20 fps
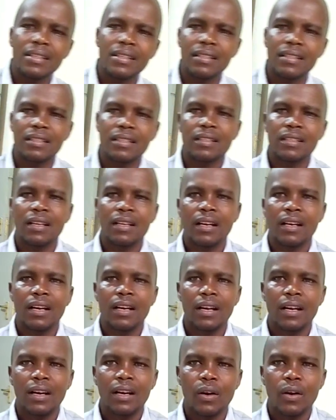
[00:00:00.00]
Have you
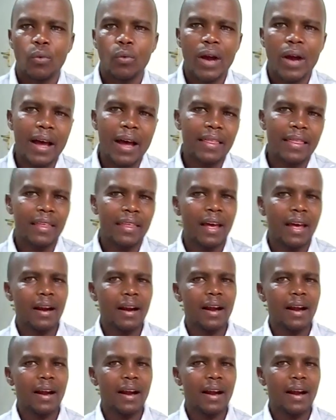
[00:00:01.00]
visited uh,